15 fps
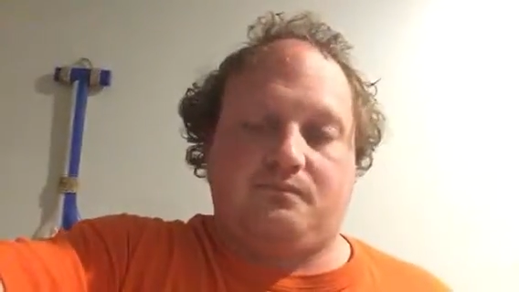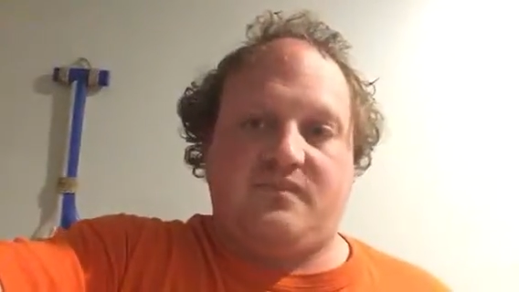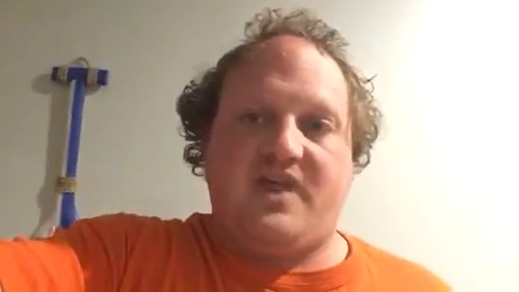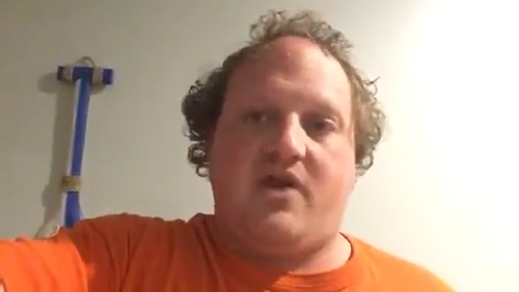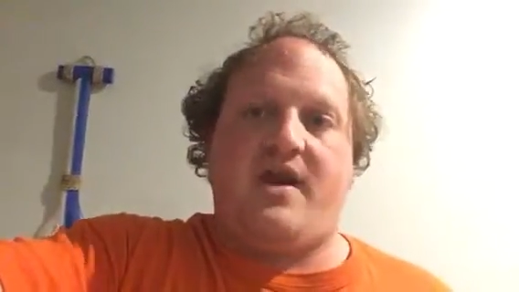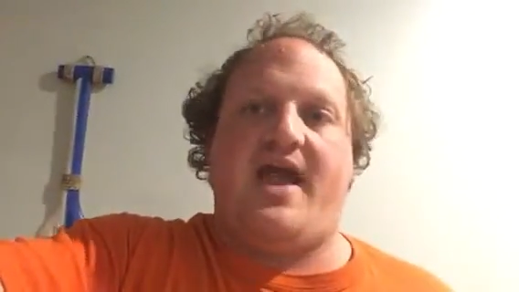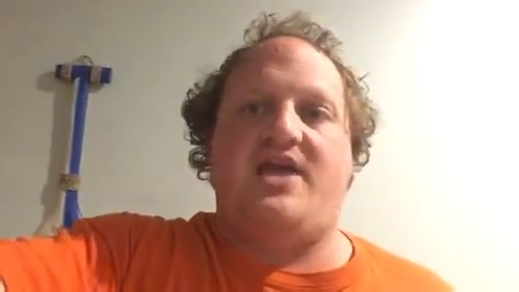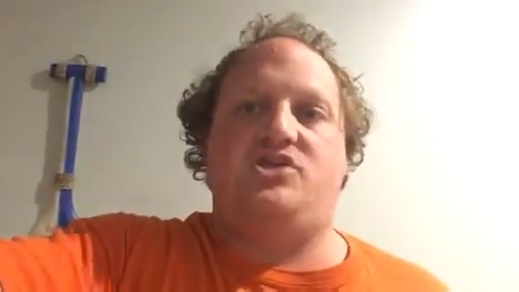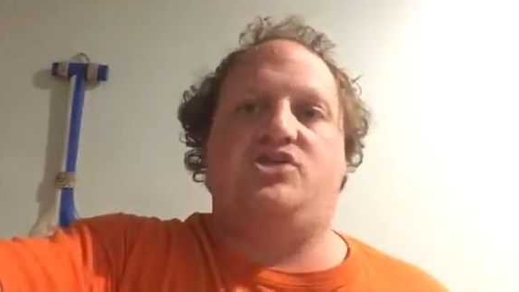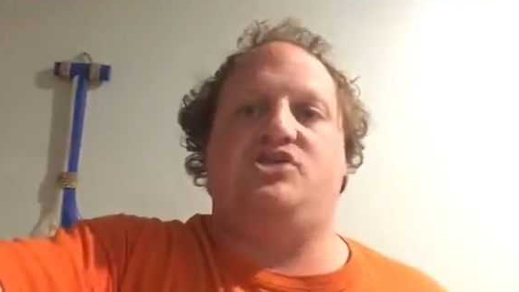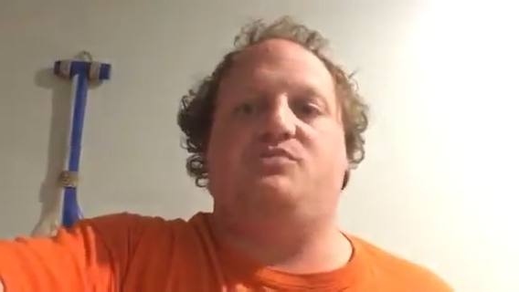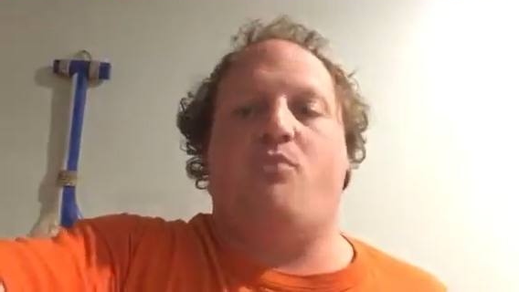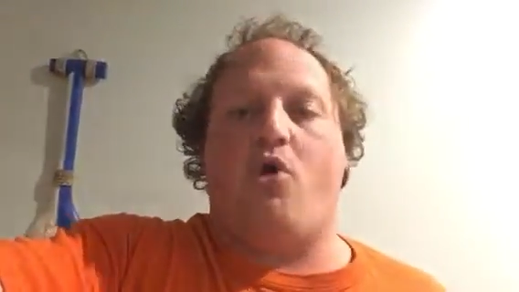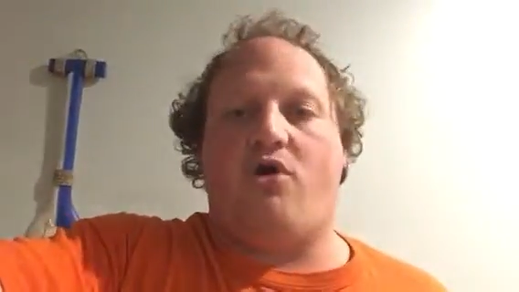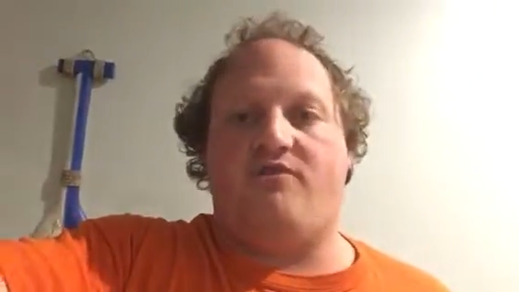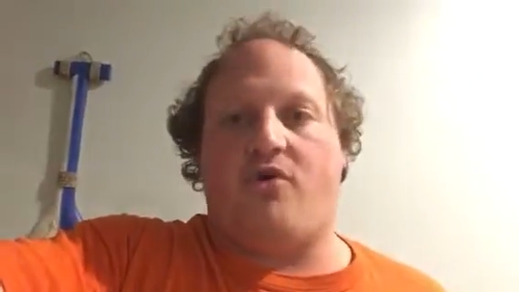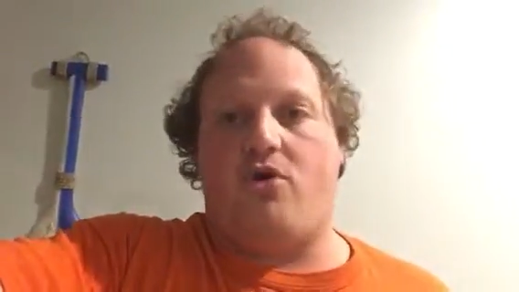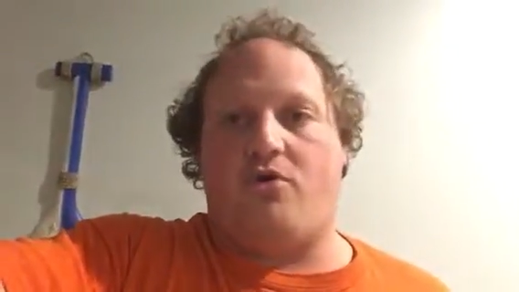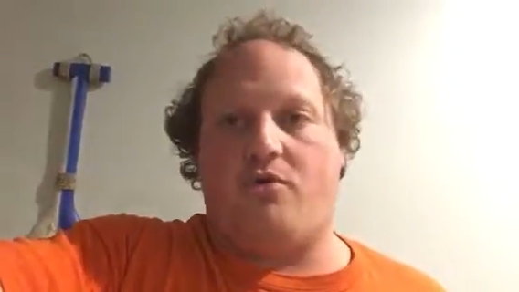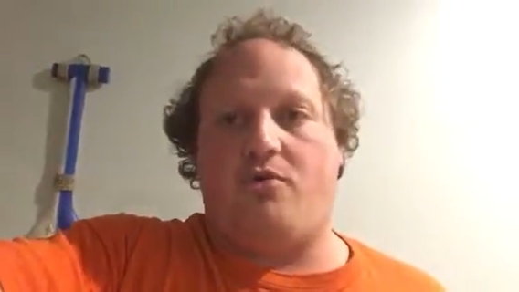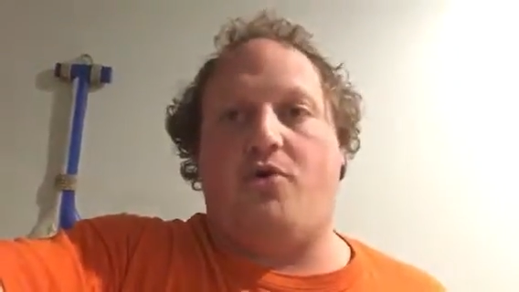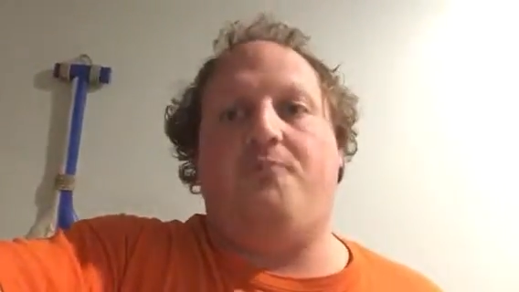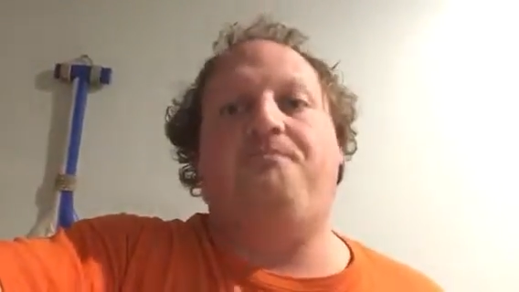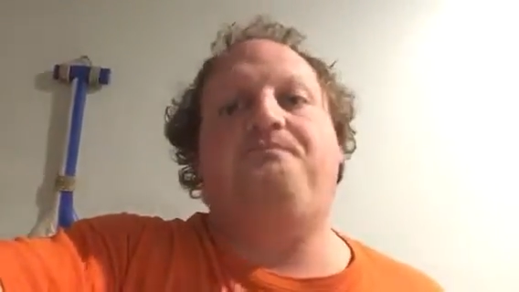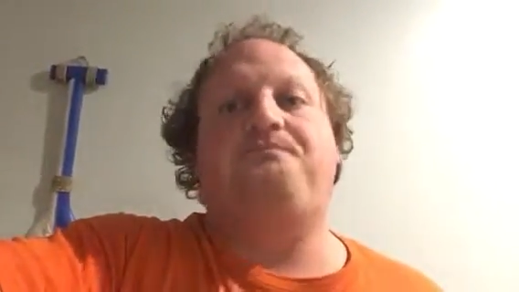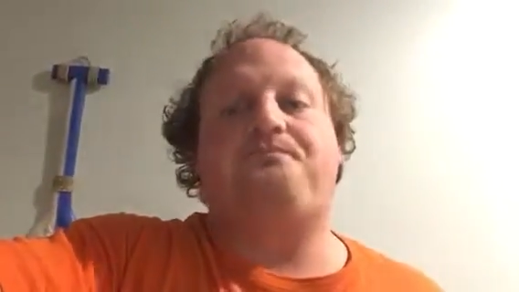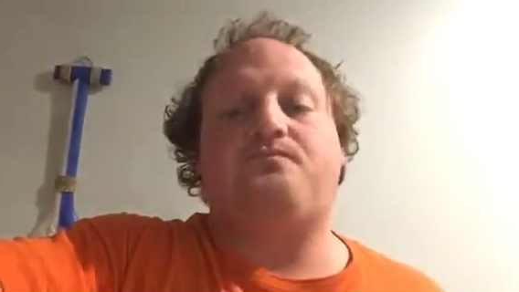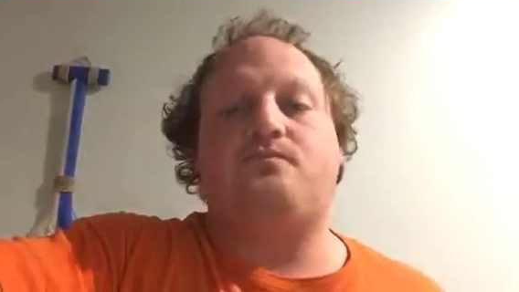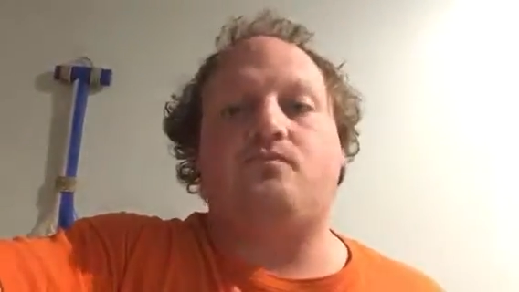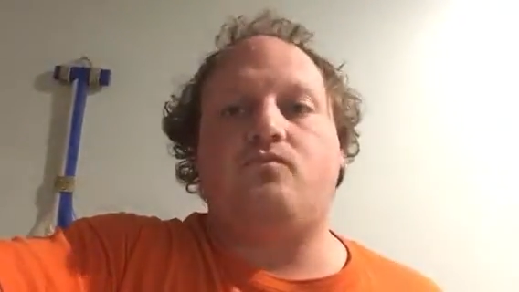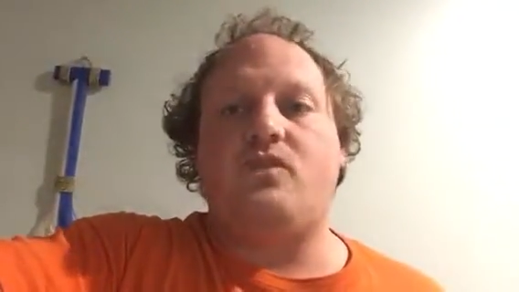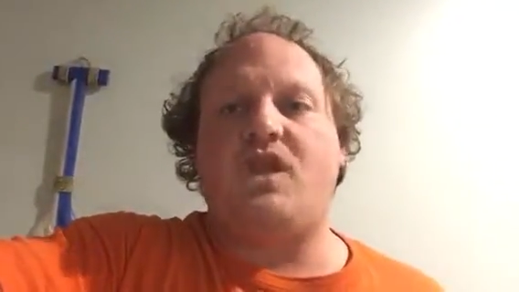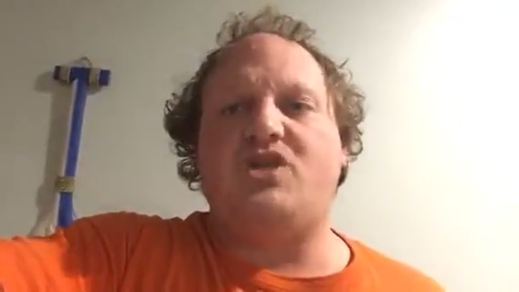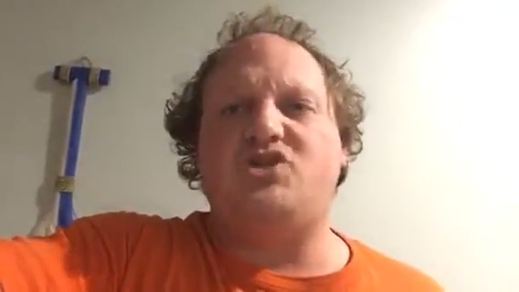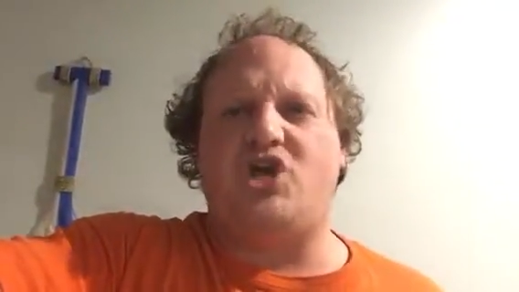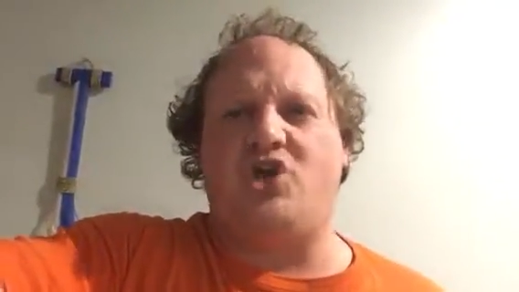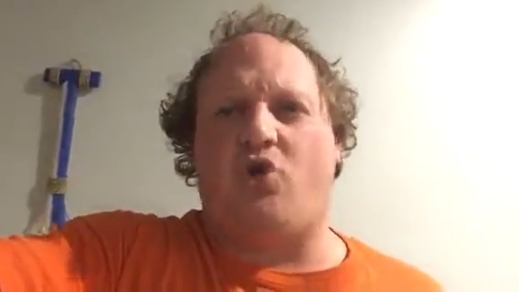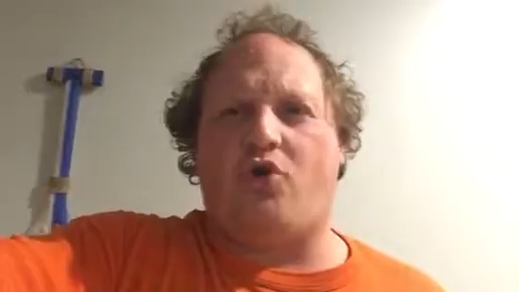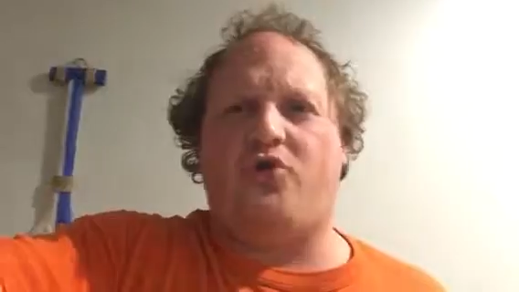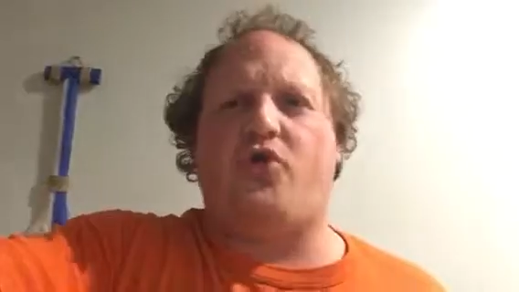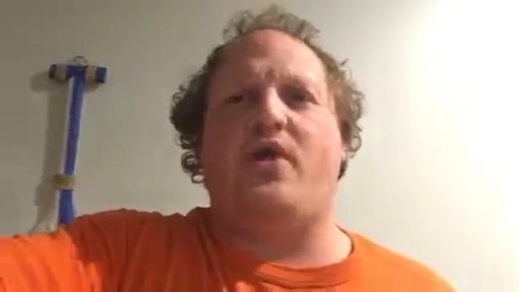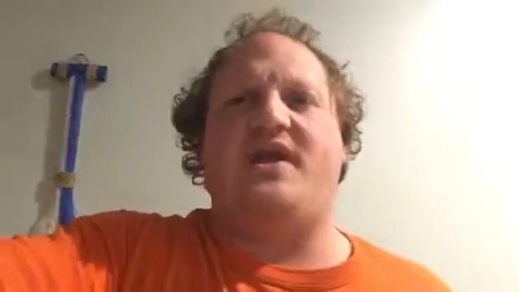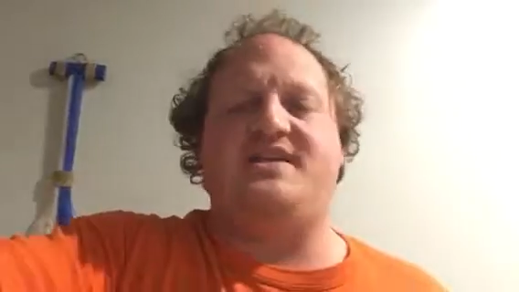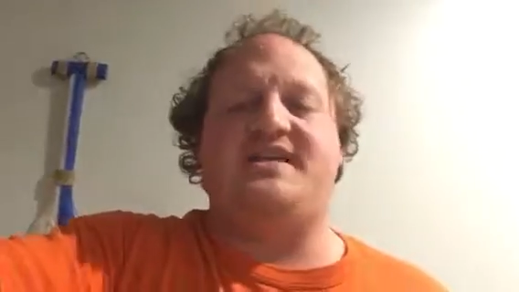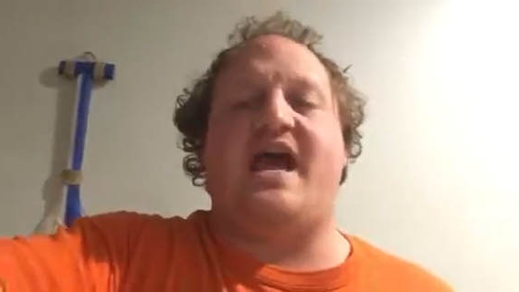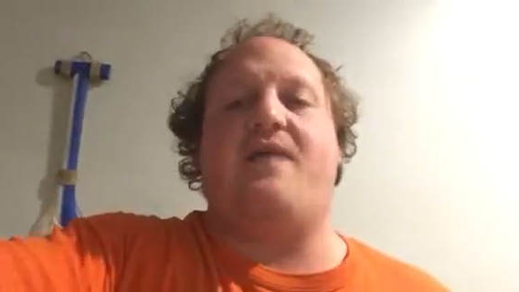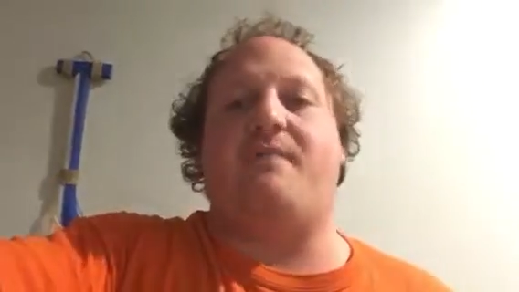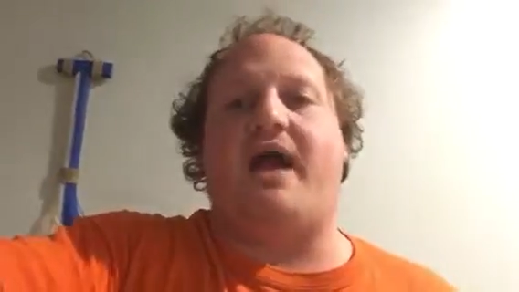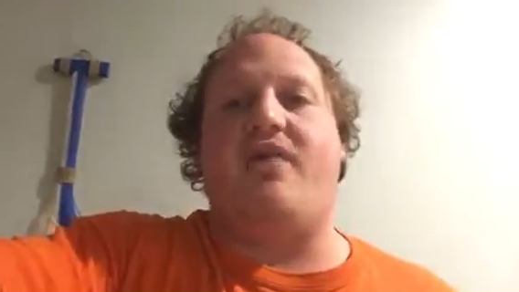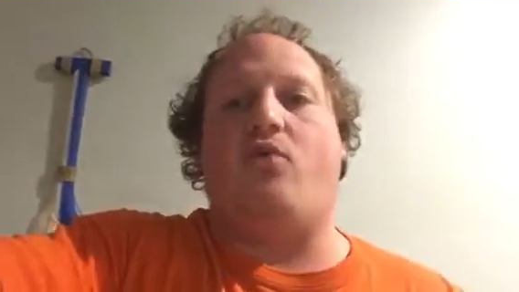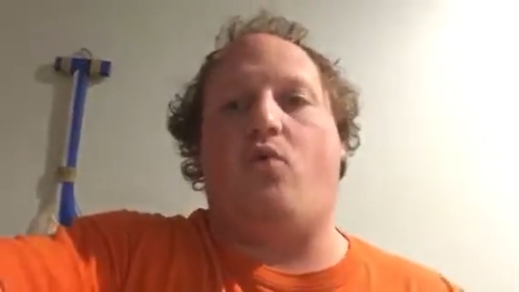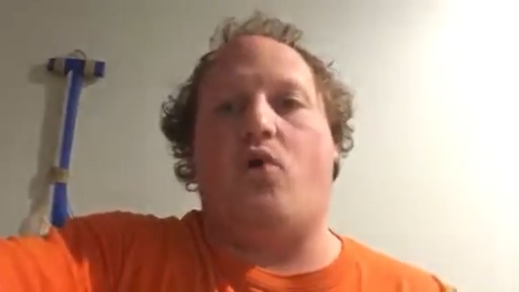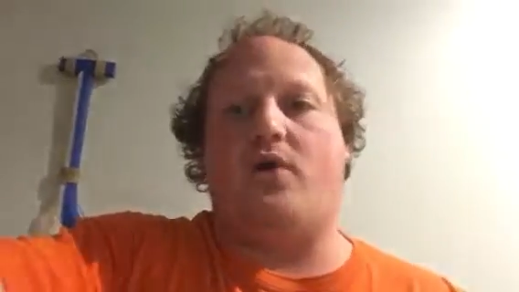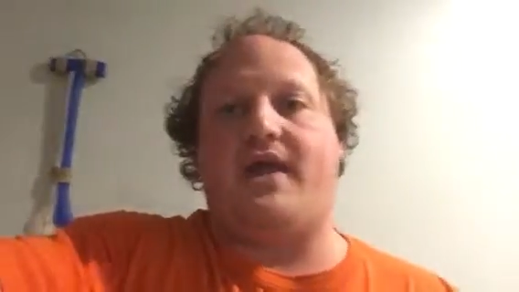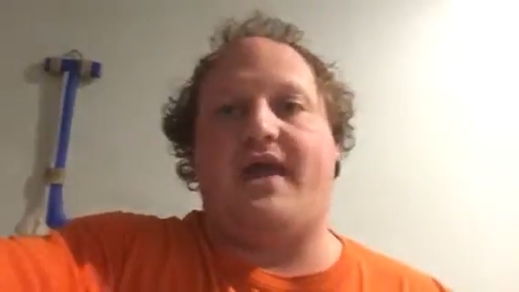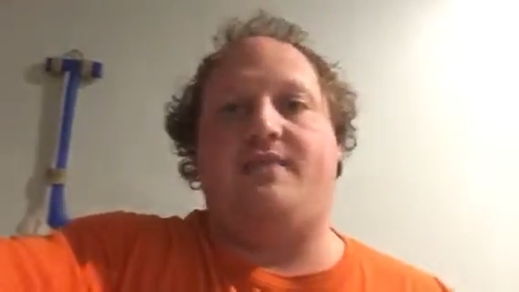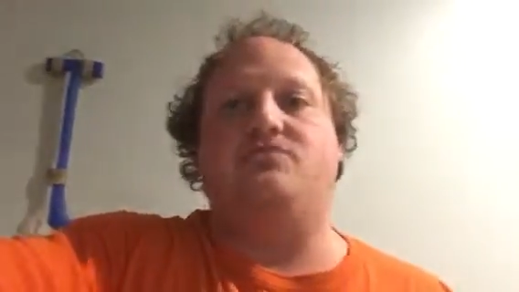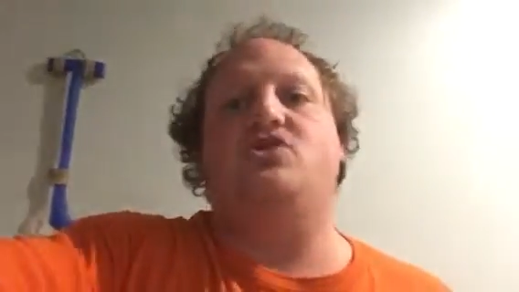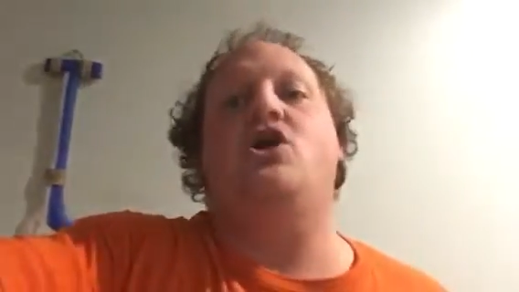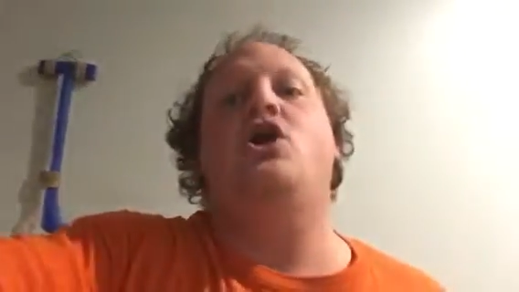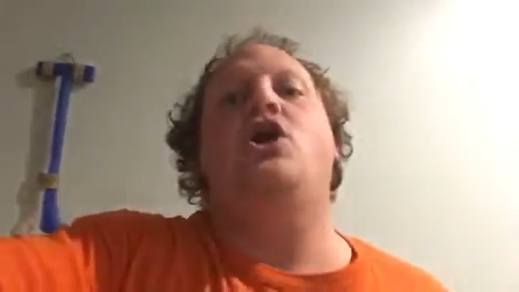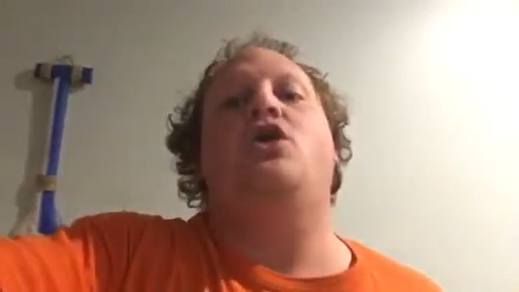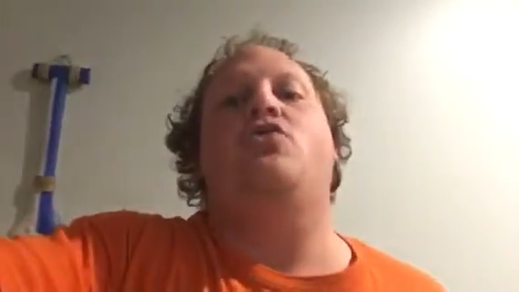their nations more vulnerable to a North Korean attack by the war games.